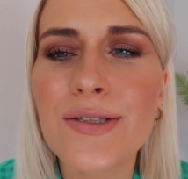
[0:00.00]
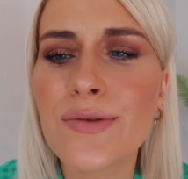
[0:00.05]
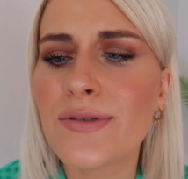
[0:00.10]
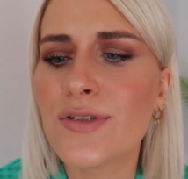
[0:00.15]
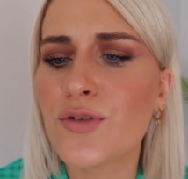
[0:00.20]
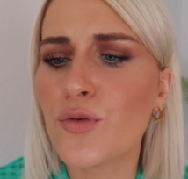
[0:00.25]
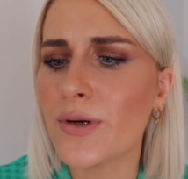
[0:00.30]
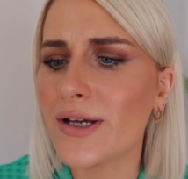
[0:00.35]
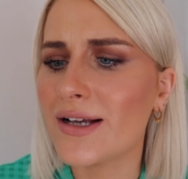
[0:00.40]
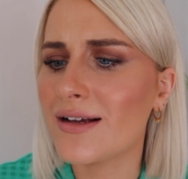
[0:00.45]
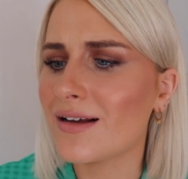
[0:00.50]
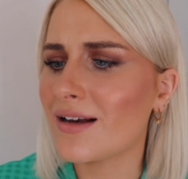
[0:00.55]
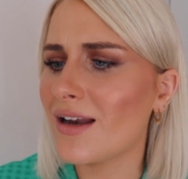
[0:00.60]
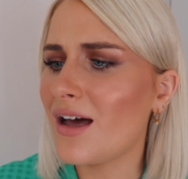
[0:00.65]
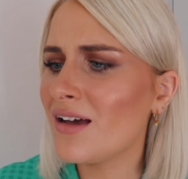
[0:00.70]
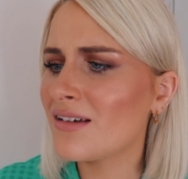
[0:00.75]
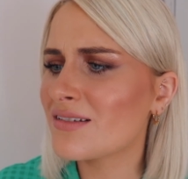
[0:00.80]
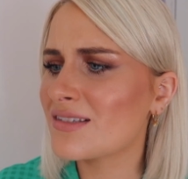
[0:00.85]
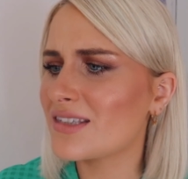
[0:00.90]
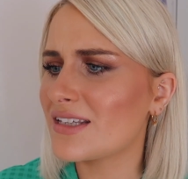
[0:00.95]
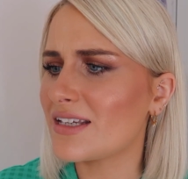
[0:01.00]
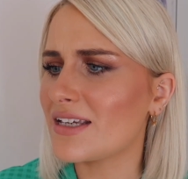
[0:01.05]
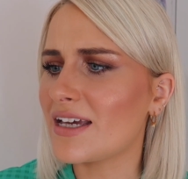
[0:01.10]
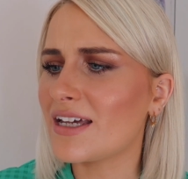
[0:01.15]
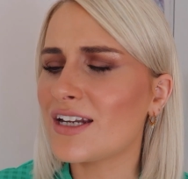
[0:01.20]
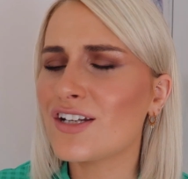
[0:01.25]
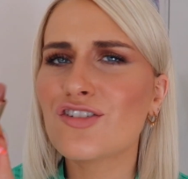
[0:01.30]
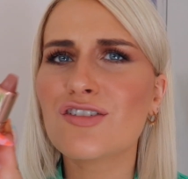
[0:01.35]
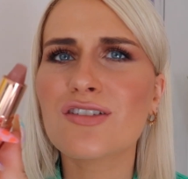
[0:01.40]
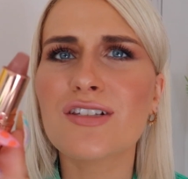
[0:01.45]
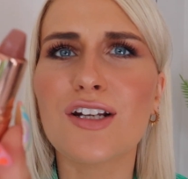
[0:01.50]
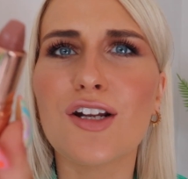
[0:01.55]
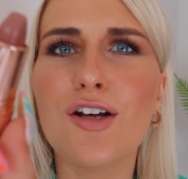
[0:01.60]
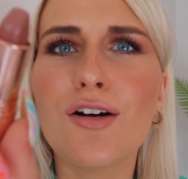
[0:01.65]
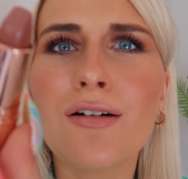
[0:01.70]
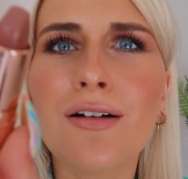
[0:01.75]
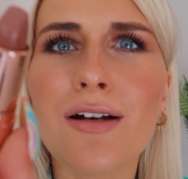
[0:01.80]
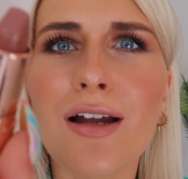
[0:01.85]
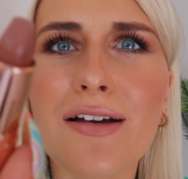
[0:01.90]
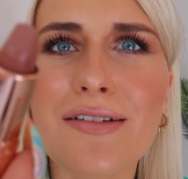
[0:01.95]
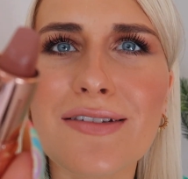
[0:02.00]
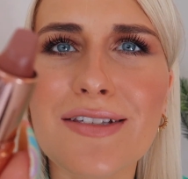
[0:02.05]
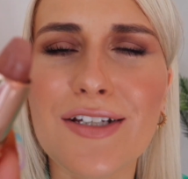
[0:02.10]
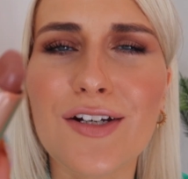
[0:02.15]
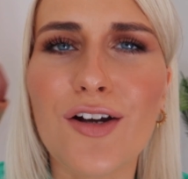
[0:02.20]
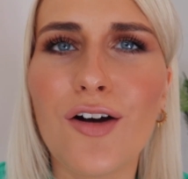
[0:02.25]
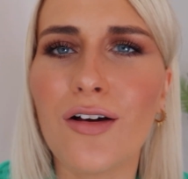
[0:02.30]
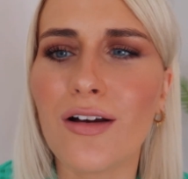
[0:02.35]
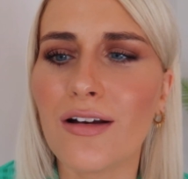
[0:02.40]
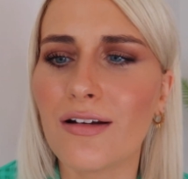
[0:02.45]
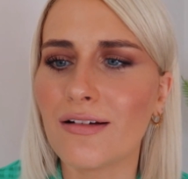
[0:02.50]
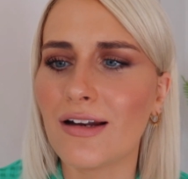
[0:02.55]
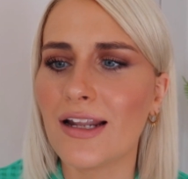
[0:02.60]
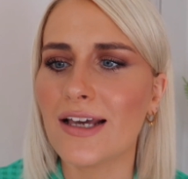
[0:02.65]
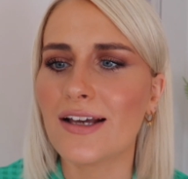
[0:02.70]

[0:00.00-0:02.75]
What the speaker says: one's quite glossy, and it doesn't look glossy at all.